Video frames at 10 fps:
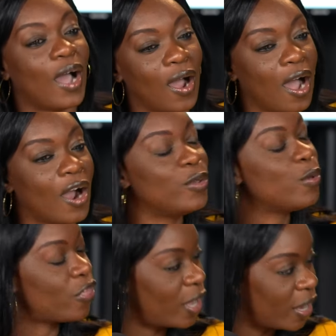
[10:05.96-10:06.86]
Are you
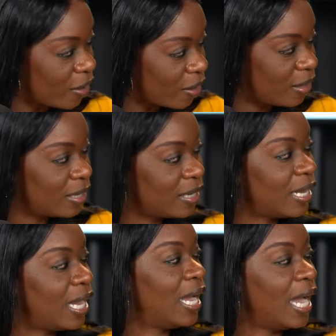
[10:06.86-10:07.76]
there
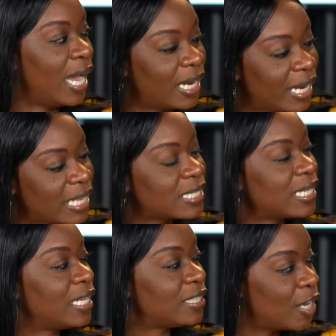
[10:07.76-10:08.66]
and
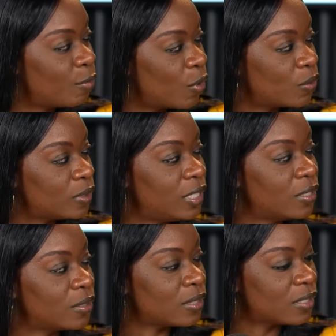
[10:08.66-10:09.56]
excited about you
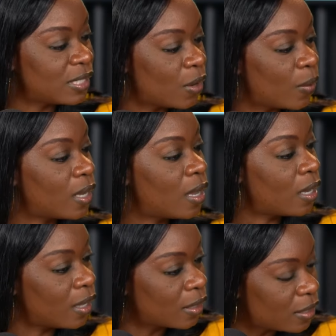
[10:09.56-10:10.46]
know to see what
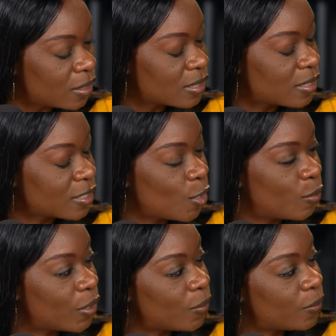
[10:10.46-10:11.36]
other youngsters coming?